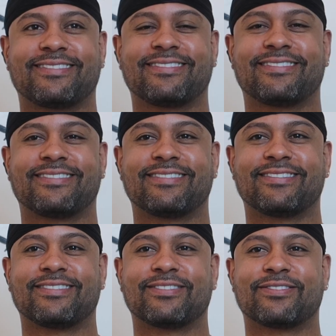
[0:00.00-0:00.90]
So first of all, how'd
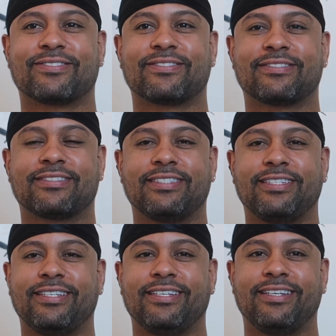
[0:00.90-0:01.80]
you find us?
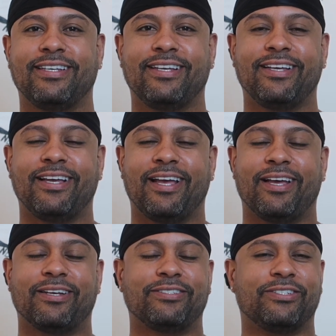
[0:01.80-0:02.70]

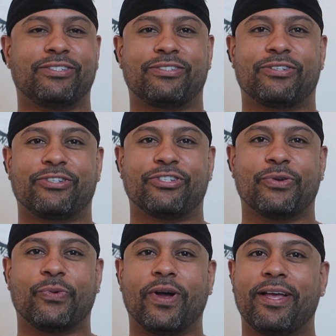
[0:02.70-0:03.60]
Just searching
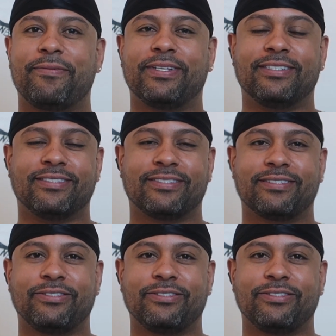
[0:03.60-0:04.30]
the web and